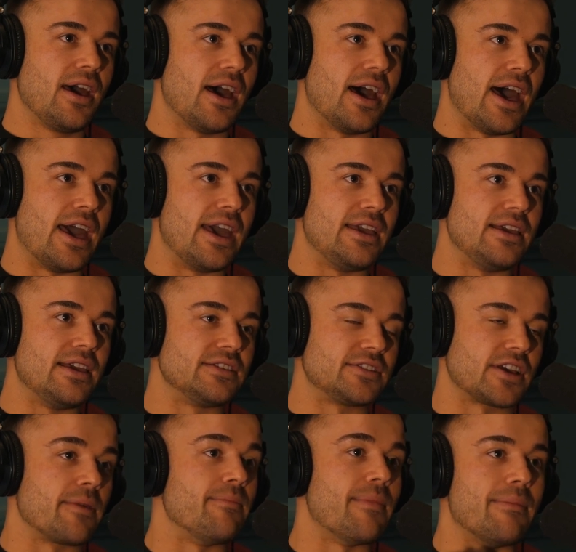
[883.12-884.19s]
it's
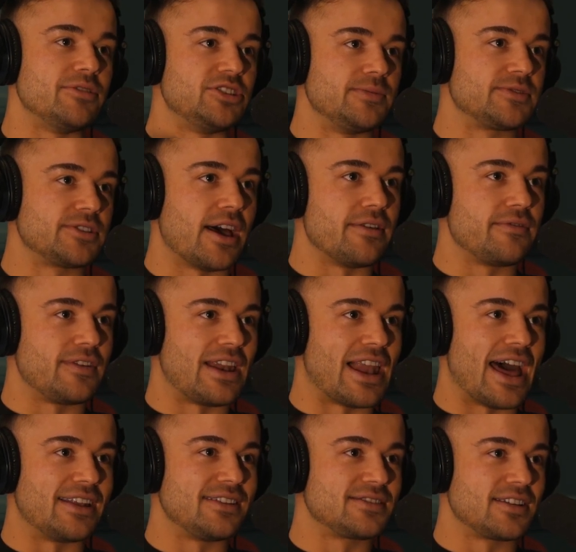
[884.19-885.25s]
like a membership site for
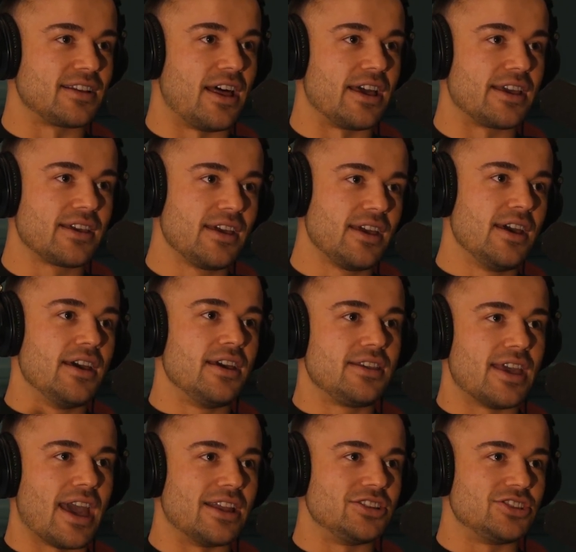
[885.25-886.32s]
lads to like
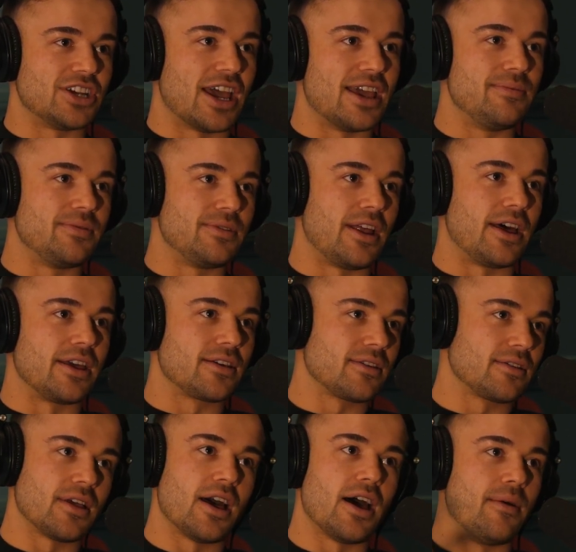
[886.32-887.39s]
get in shape and like
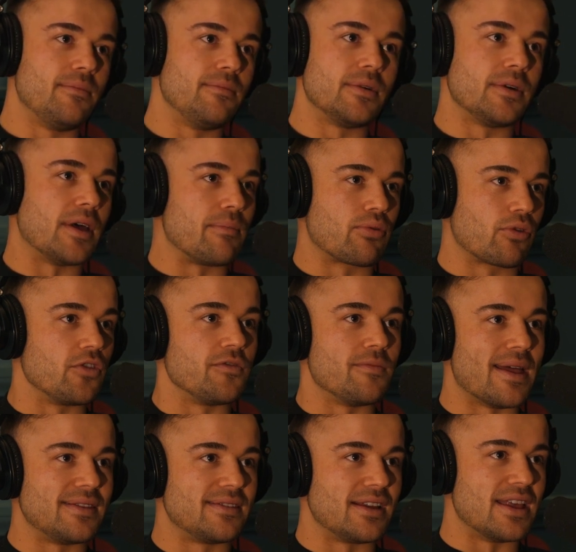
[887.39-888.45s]
improve
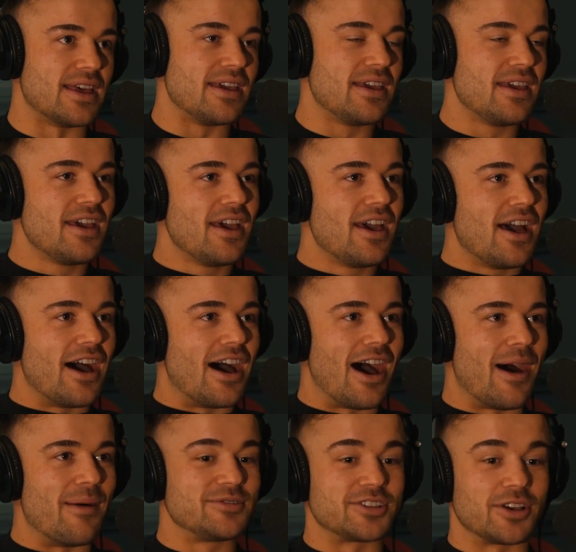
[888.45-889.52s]
mentally.
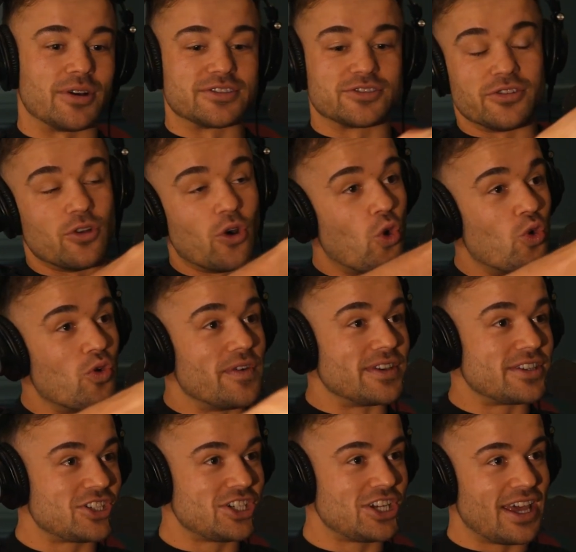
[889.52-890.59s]
So I was doing all this
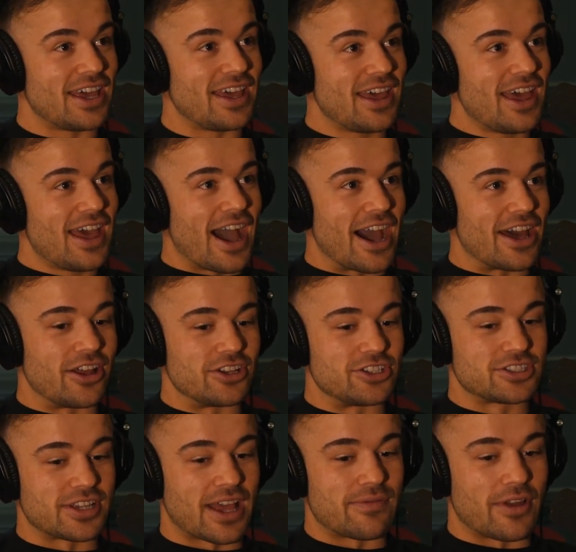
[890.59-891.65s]
shit, and I'd
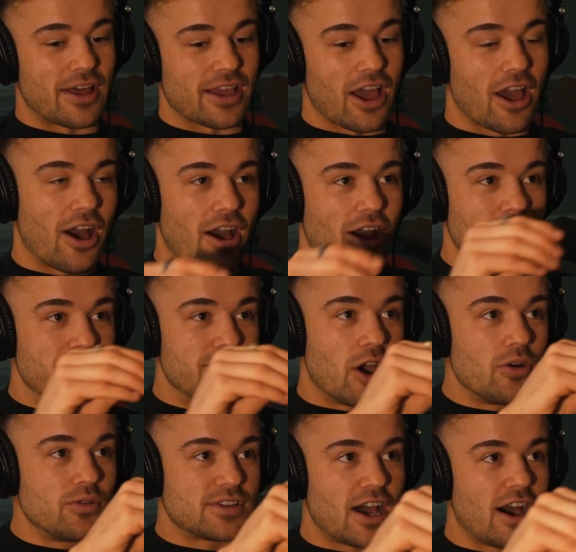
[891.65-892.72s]
just have like
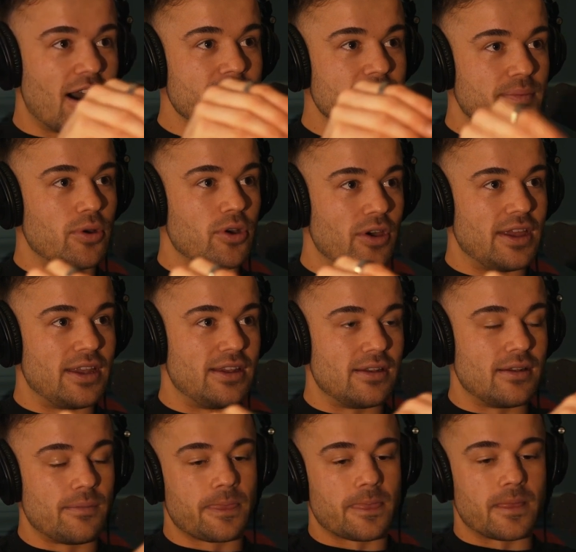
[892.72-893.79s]
no time to put
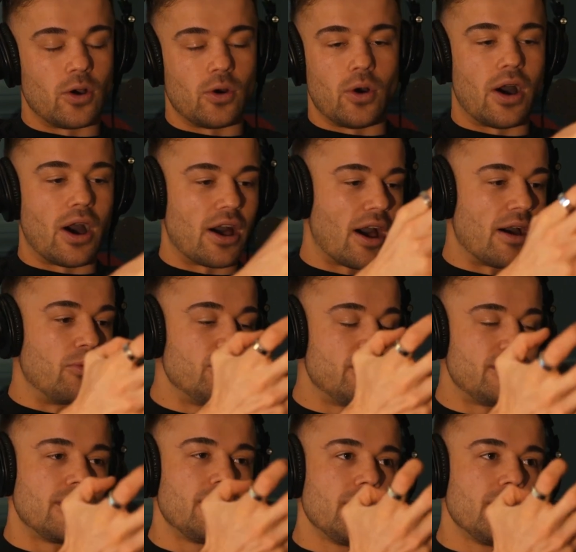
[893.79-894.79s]
in, or I wouldn't,